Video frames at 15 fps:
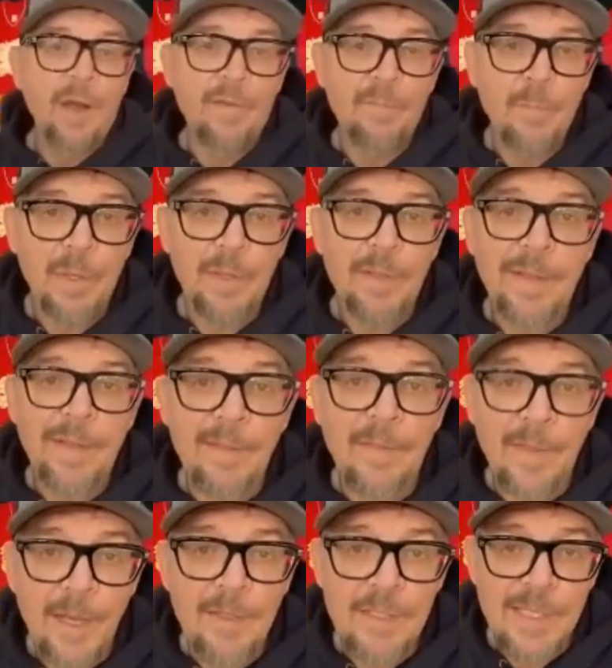I've put
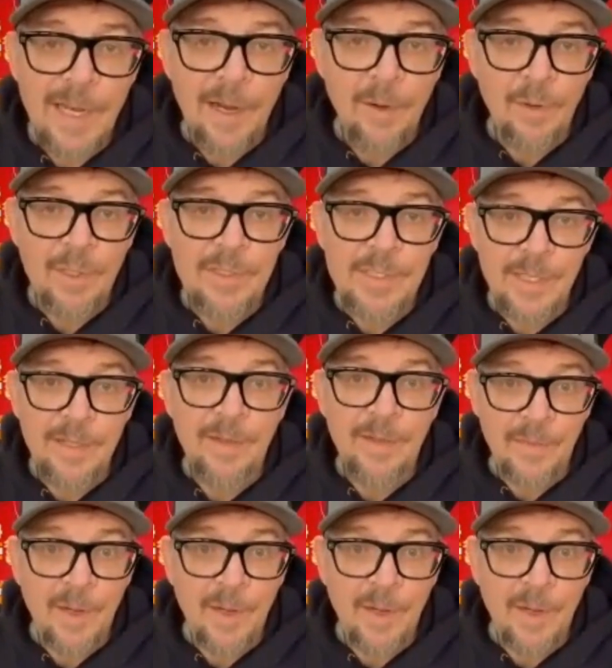10,000 hours in the